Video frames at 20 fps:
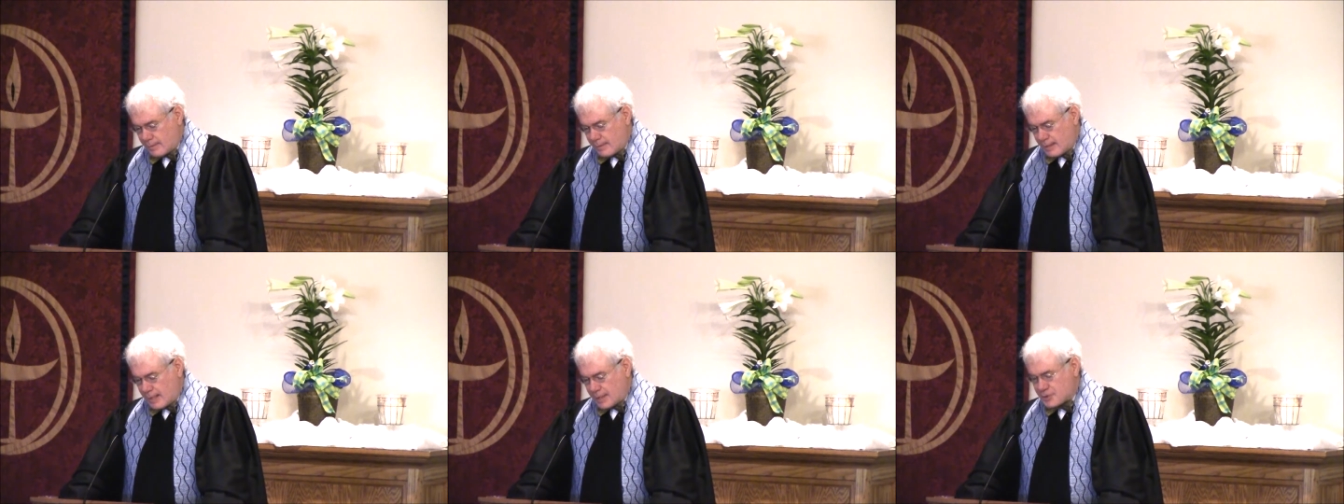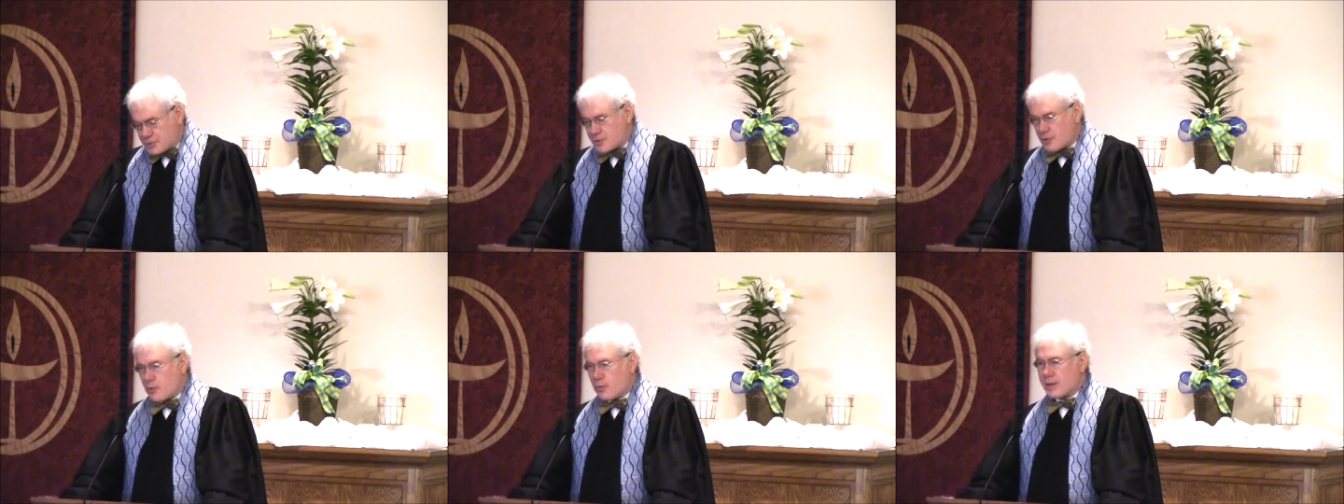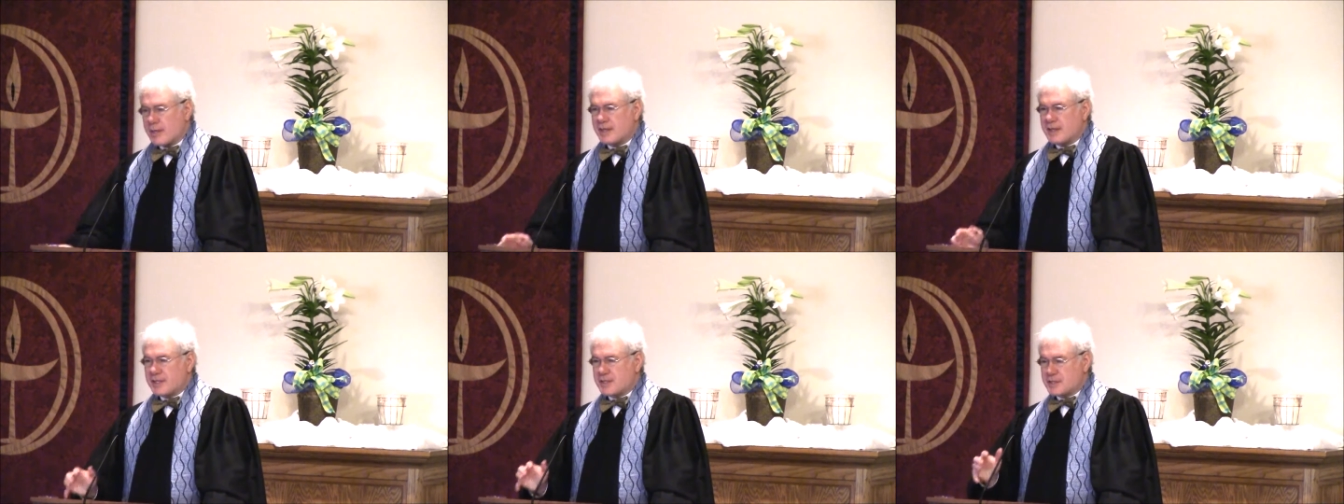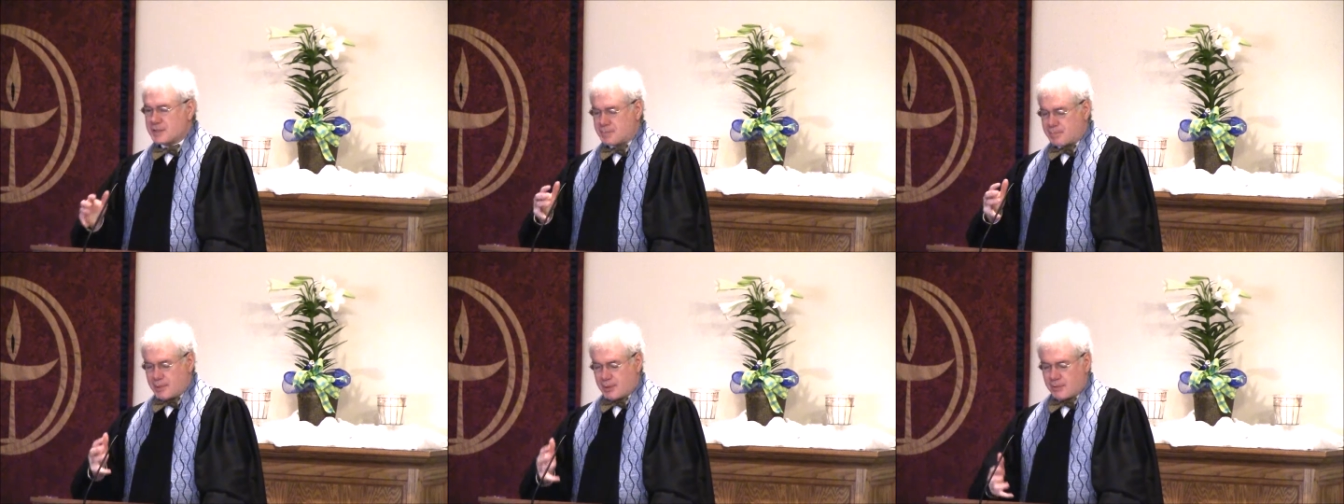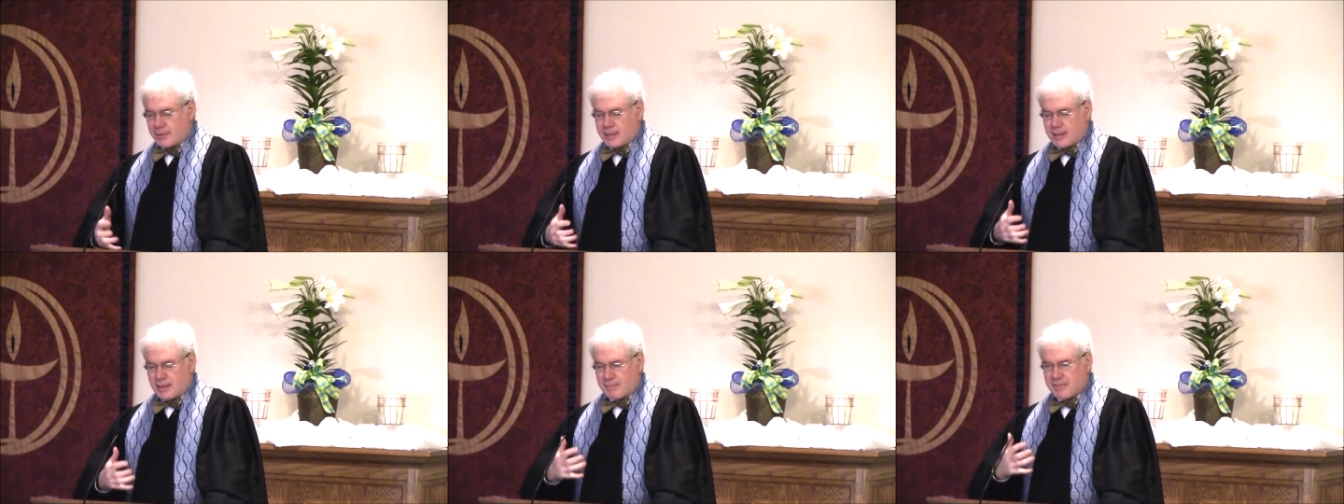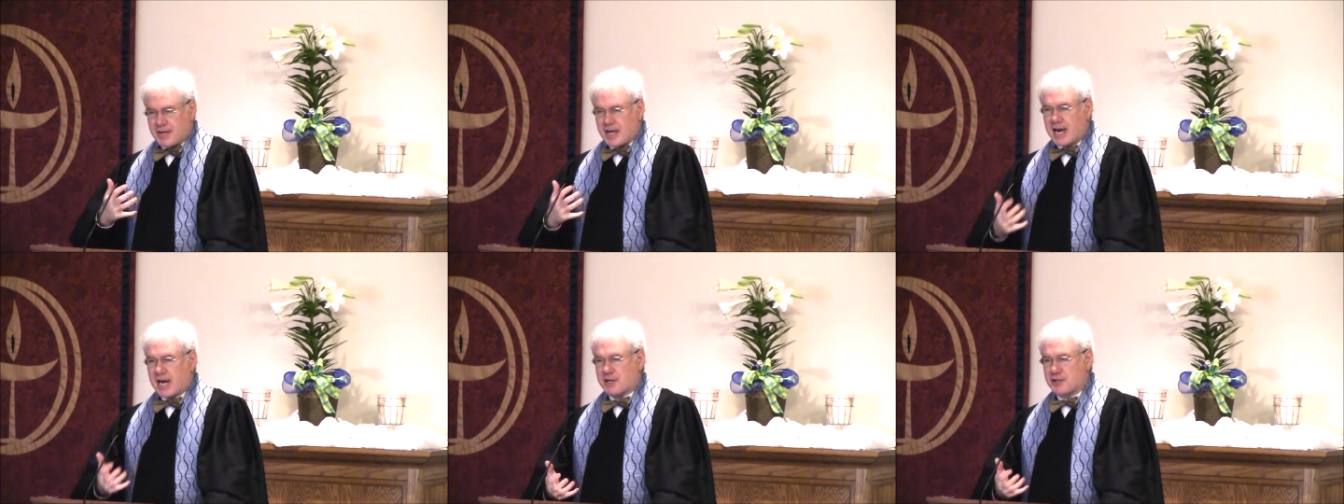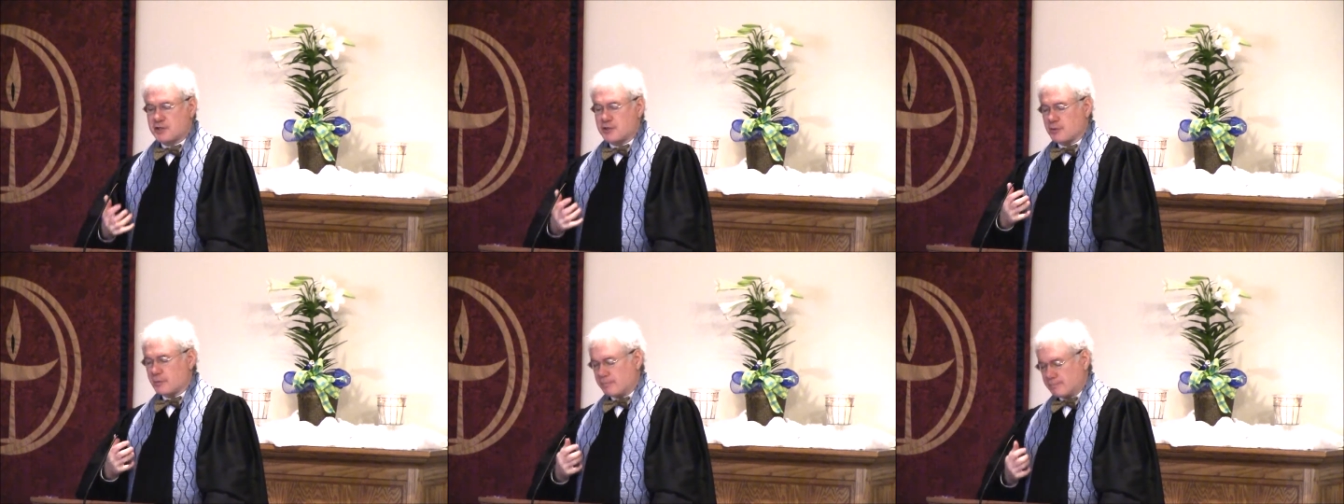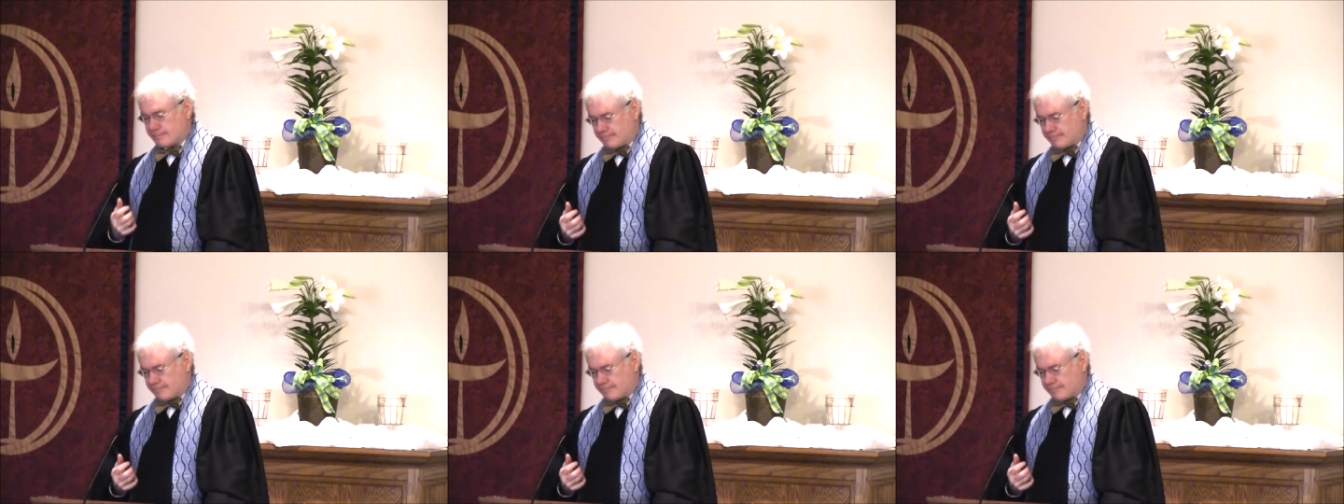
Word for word: And so, in the spirit of Yashu,